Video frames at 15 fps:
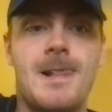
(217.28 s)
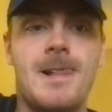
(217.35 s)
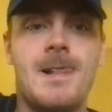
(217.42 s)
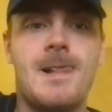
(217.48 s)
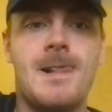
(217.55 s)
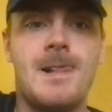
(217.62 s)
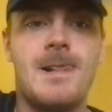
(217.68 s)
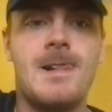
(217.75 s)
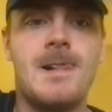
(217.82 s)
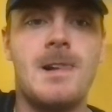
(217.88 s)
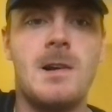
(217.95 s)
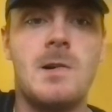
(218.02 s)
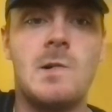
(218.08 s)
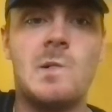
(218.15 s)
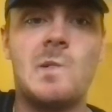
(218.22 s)

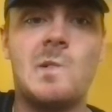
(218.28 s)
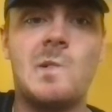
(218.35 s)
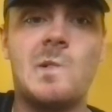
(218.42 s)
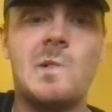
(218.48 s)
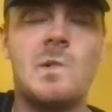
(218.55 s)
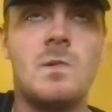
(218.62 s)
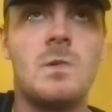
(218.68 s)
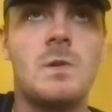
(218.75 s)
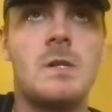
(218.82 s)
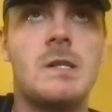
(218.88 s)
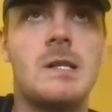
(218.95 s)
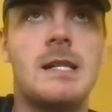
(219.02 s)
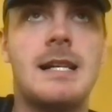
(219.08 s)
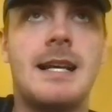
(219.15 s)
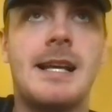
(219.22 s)

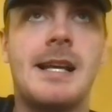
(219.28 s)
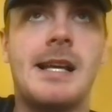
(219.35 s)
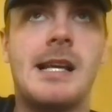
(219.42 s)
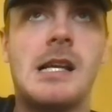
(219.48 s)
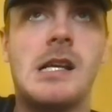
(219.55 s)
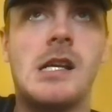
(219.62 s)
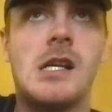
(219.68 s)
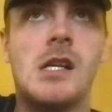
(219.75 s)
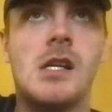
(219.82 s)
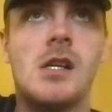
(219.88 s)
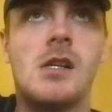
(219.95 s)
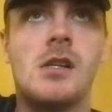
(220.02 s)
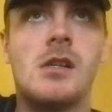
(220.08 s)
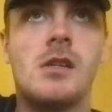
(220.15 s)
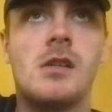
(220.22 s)

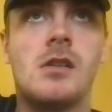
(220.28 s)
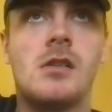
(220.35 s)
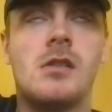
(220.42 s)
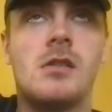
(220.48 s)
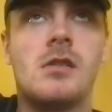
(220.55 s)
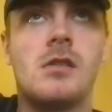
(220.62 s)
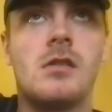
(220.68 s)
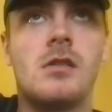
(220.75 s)
The person shown says nothing.